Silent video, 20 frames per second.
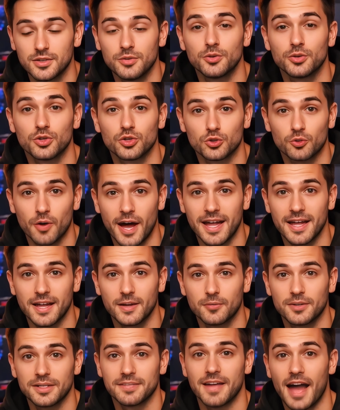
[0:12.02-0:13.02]
you can try it
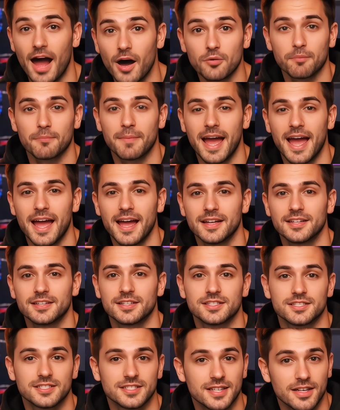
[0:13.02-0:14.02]
without paying a
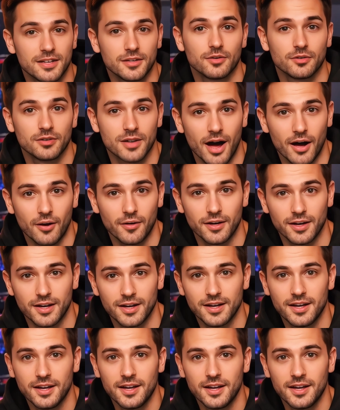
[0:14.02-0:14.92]
single dollar.